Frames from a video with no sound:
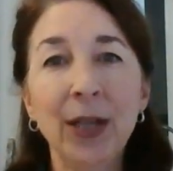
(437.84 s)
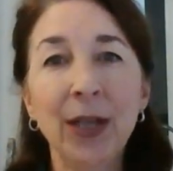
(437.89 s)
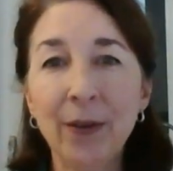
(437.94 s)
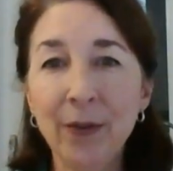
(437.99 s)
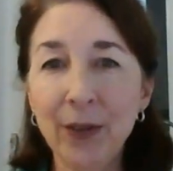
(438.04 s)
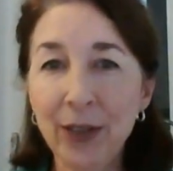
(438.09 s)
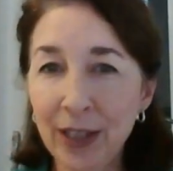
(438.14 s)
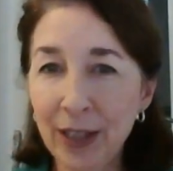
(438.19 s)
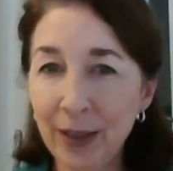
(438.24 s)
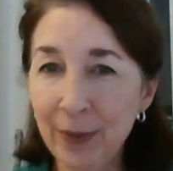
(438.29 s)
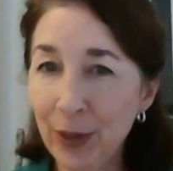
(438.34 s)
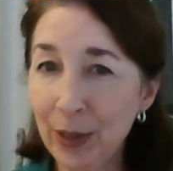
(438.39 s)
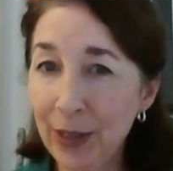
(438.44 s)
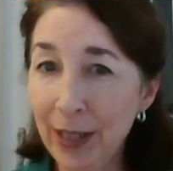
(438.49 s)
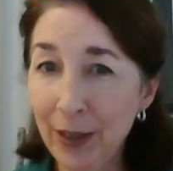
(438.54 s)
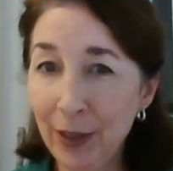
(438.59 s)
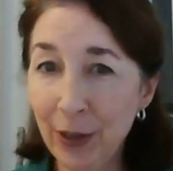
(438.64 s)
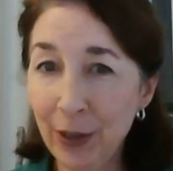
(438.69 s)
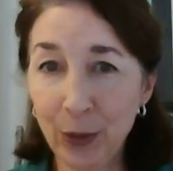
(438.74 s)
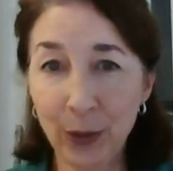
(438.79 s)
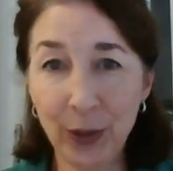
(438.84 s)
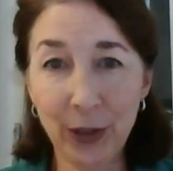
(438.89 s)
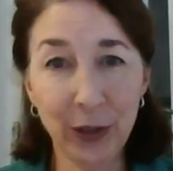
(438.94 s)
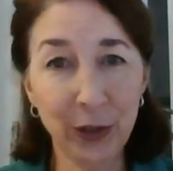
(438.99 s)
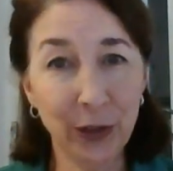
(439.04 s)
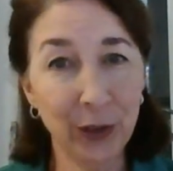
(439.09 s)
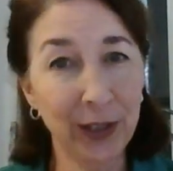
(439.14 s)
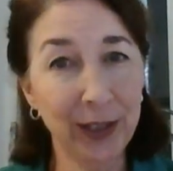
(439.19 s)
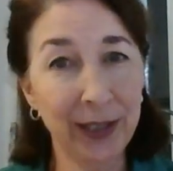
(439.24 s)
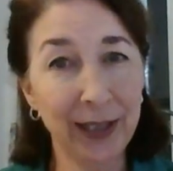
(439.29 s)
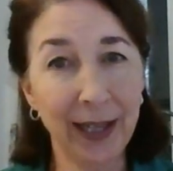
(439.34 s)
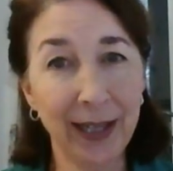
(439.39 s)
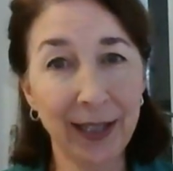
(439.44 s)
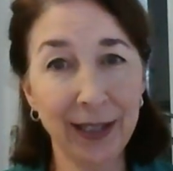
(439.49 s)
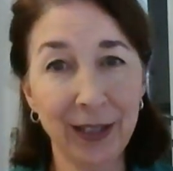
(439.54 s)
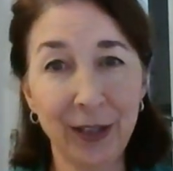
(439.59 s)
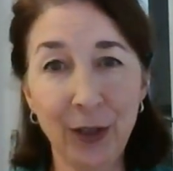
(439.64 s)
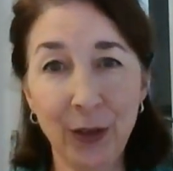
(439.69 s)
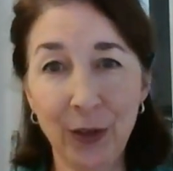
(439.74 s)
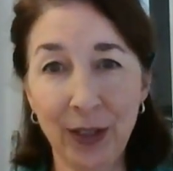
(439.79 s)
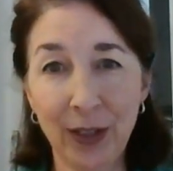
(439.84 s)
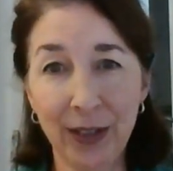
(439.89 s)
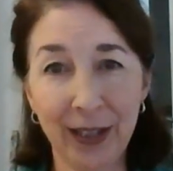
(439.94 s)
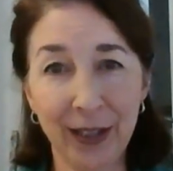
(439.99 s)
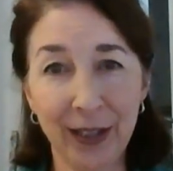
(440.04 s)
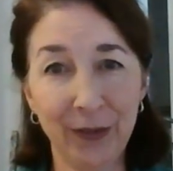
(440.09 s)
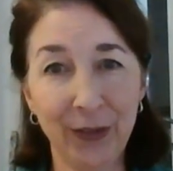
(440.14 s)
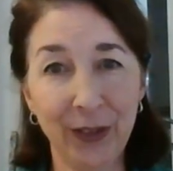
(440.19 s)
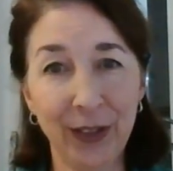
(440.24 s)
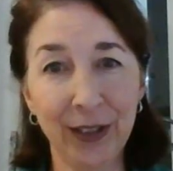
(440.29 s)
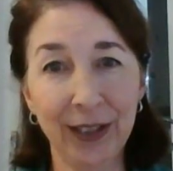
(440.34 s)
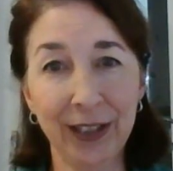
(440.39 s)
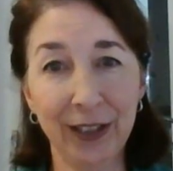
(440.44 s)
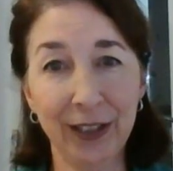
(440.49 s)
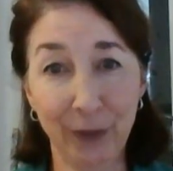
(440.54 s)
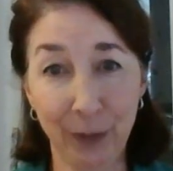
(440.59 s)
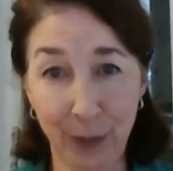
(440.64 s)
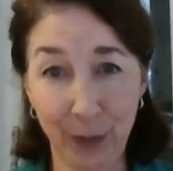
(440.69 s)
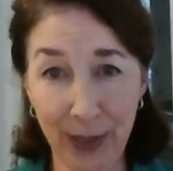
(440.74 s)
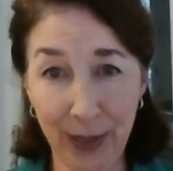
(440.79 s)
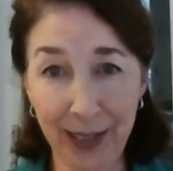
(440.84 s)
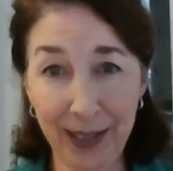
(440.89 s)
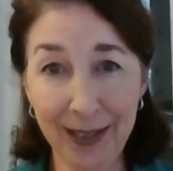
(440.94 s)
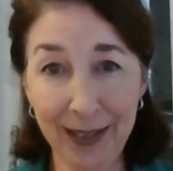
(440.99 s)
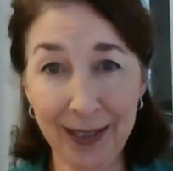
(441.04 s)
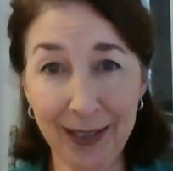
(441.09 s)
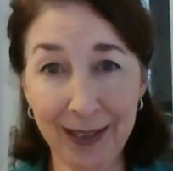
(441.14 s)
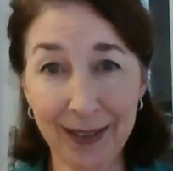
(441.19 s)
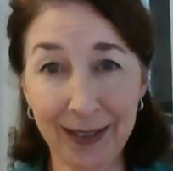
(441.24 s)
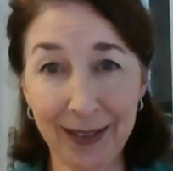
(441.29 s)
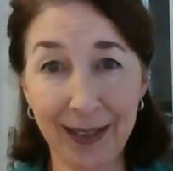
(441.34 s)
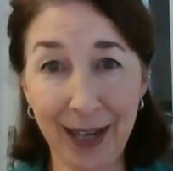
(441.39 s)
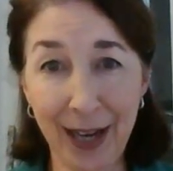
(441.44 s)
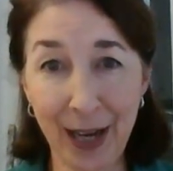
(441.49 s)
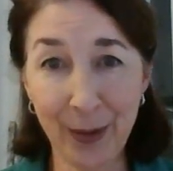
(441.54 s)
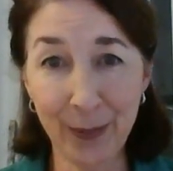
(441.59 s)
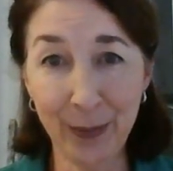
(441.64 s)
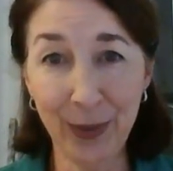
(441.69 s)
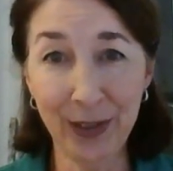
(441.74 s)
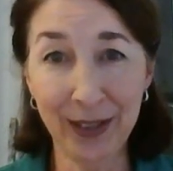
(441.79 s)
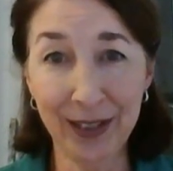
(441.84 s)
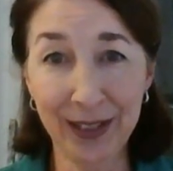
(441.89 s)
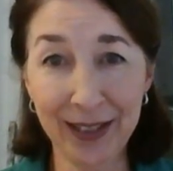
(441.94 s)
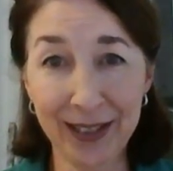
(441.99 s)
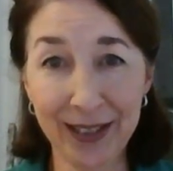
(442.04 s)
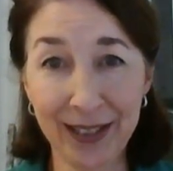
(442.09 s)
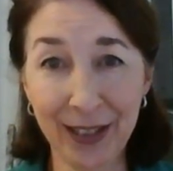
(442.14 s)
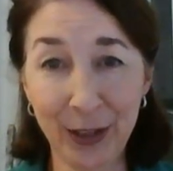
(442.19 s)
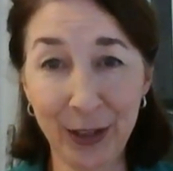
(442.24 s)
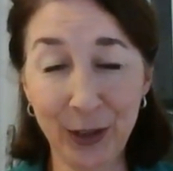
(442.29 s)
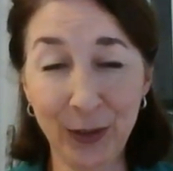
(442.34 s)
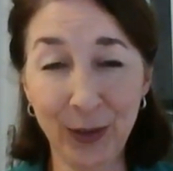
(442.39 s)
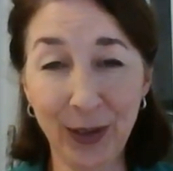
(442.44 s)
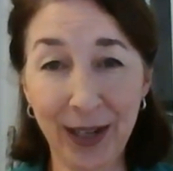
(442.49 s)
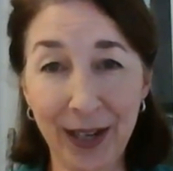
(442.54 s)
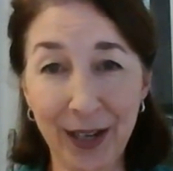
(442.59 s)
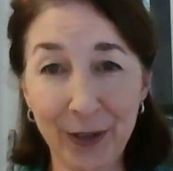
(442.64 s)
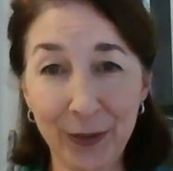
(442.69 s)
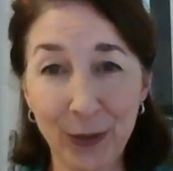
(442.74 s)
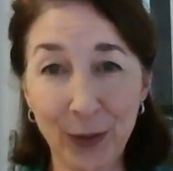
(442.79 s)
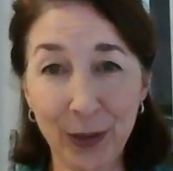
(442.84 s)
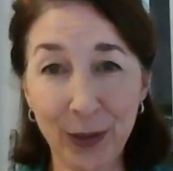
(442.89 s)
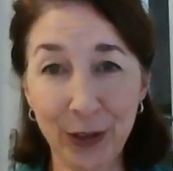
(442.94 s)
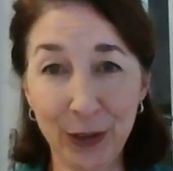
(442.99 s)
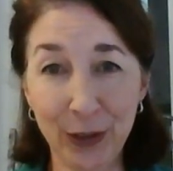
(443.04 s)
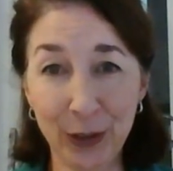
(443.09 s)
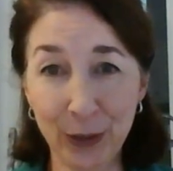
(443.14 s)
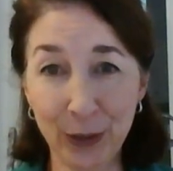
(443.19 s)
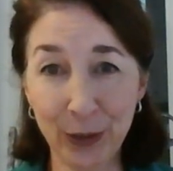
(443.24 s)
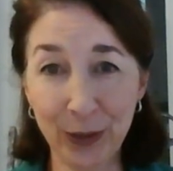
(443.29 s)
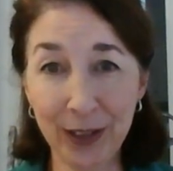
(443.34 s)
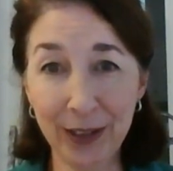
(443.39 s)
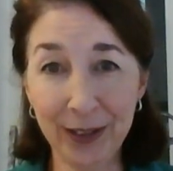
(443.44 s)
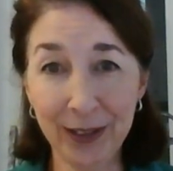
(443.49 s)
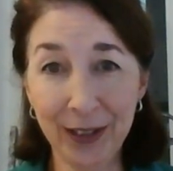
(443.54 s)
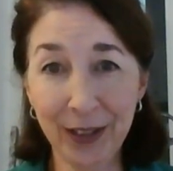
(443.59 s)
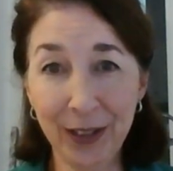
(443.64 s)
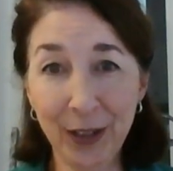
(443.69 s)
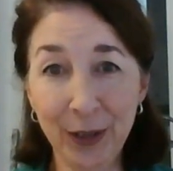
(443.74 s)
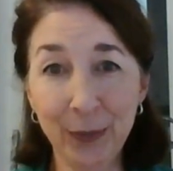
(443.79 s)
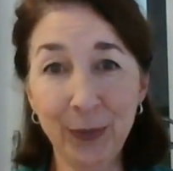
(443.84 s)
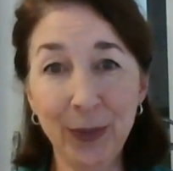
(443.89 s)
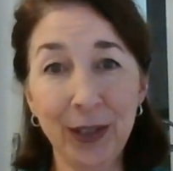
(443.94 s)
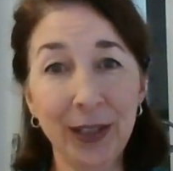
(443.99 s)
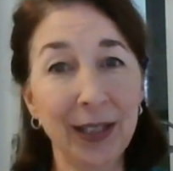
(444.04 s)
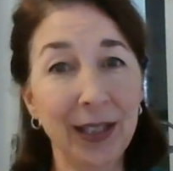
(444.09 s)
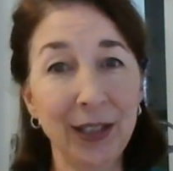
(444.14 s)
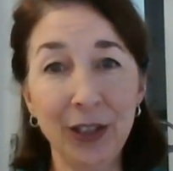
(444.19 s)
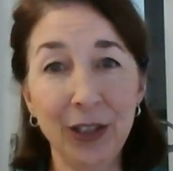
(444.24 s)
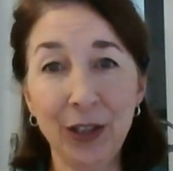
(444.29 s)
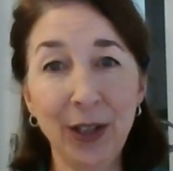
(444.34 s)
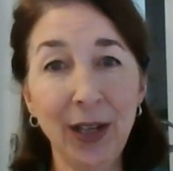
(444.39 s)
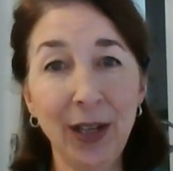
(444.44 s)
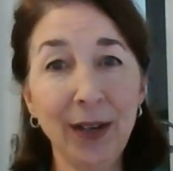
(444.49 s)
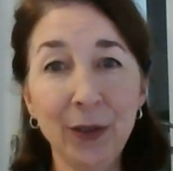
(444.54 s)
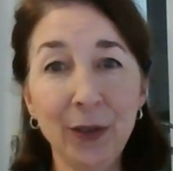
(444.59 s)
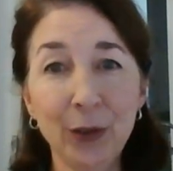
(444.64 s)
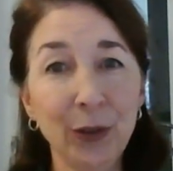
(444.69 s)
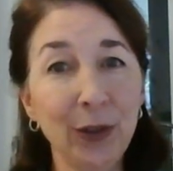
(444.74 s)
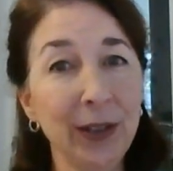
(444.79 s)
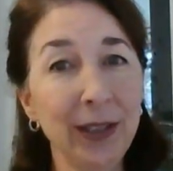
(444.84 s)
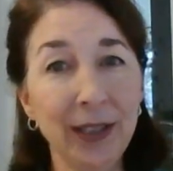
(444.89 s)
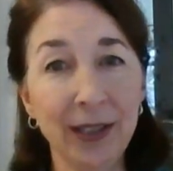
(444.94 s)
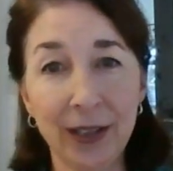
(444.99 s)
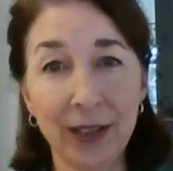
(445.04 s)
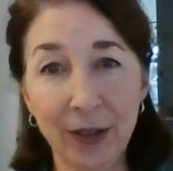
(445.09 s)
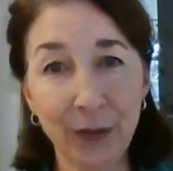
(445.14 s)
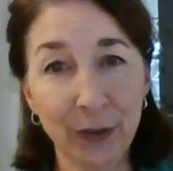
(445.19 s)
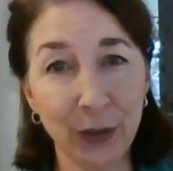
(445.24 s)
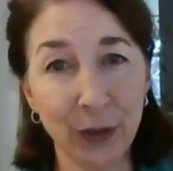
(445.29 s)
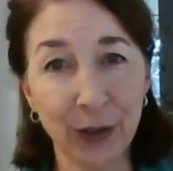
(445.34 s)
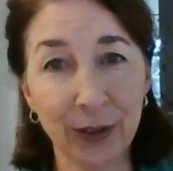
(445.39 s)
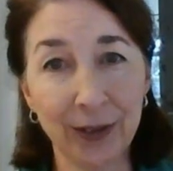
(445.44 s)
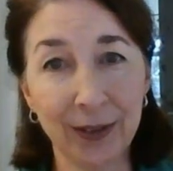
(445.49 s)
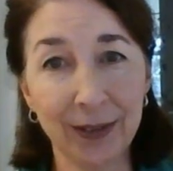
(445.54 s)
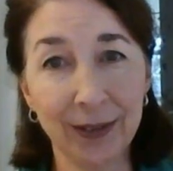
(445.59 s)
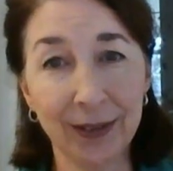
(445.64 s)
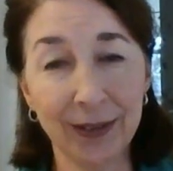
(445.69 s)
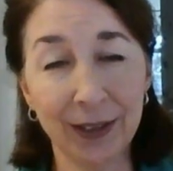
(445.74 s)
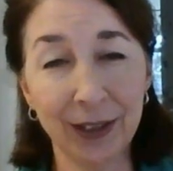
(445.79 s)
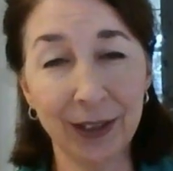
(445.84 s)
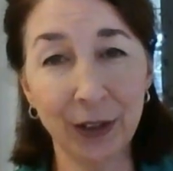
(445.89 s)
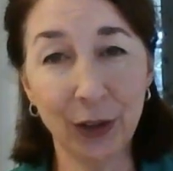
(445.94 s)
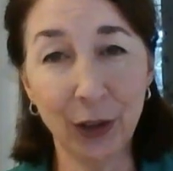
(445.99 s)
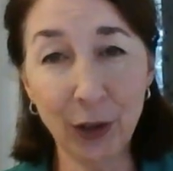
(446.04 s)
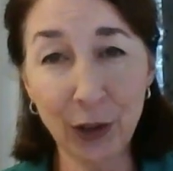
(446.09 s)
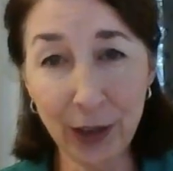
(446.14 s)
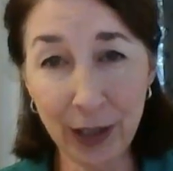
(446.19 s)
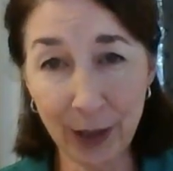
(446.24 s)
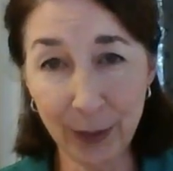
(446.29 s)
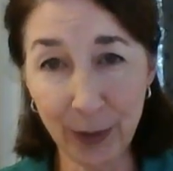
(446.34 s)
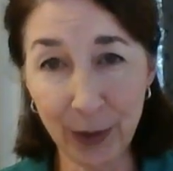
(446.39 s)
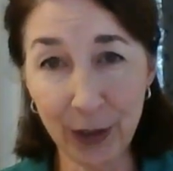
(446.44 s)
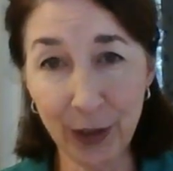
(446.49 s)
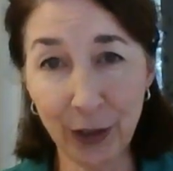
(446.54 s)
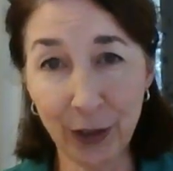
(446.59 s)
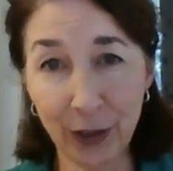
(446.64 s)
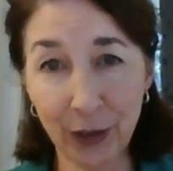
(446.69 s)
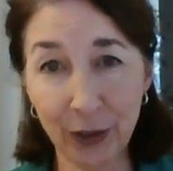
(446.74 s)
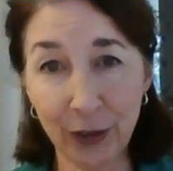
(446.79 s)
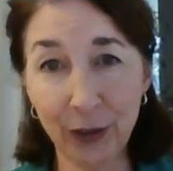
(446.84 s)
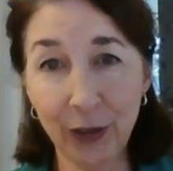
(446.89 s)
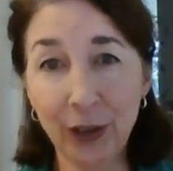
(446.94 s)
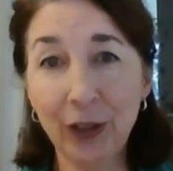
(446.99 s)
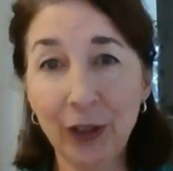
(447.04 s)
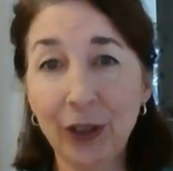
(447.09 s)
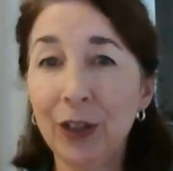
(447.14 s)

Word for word: Every time you take a quiz or a test, know that that feeling of peace and happiness that you have while you're doing it, because you haven't really suffered to learn that material.